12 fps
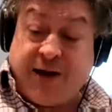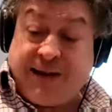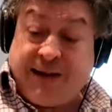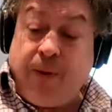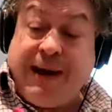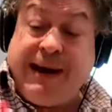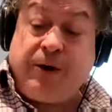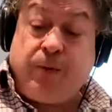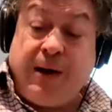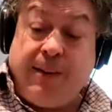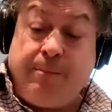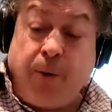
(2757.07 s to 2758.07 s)
they were
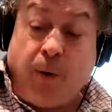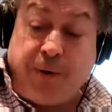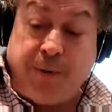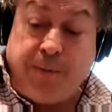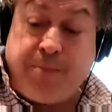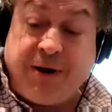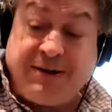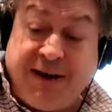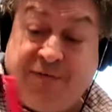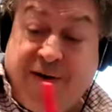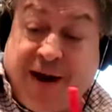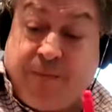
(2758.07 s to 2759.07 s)
equally important because the
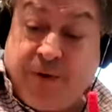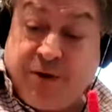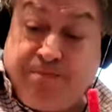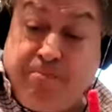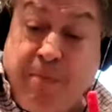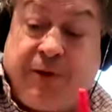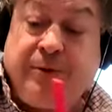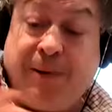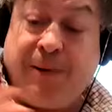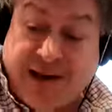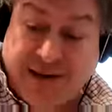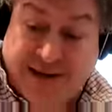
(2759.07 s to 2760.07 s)
effect was
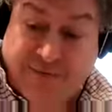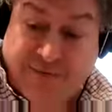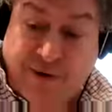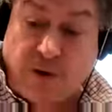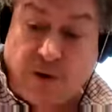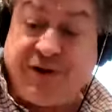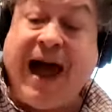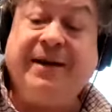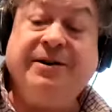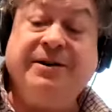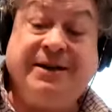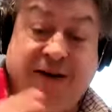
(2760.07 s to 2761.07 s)
multiplicative, it wasn't
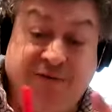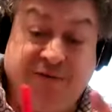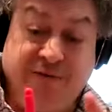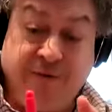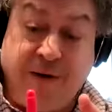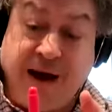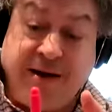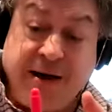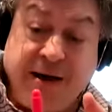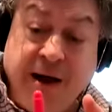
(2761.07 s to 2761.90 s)
additive. Right.